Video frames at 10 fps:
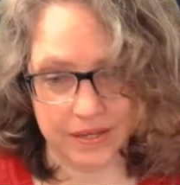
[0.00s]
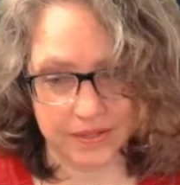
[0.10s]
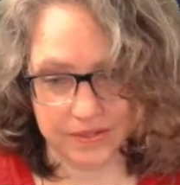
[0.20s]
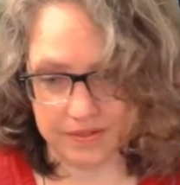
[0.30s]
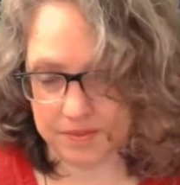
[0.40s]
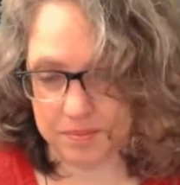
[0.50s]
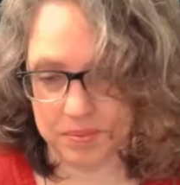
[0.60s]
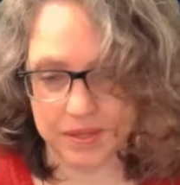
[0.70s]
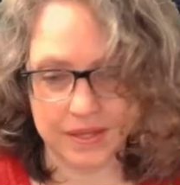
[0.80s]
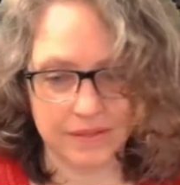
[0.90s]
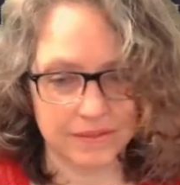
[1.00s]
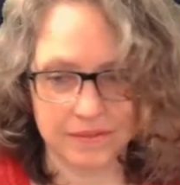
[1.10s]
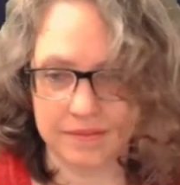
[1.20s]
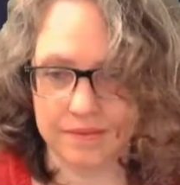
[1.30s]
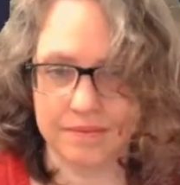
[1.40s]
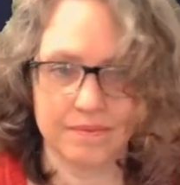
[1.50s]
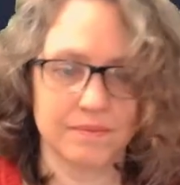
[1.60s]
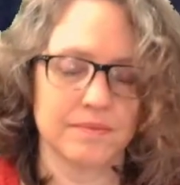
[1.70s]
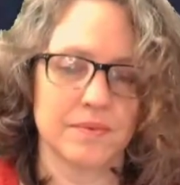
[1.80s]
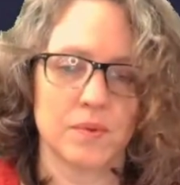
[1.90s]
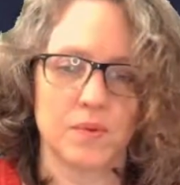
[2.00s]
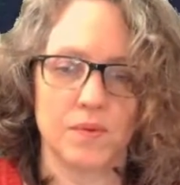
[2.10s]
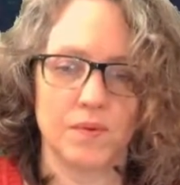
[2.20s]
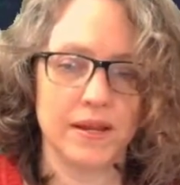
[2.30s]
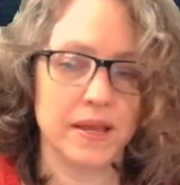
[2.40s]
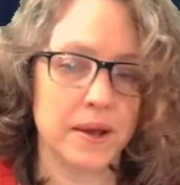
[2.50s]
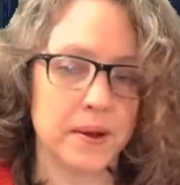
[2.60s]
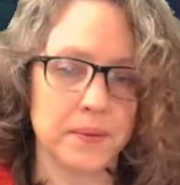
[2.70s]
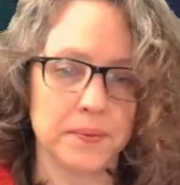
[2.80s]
I could just plant right now.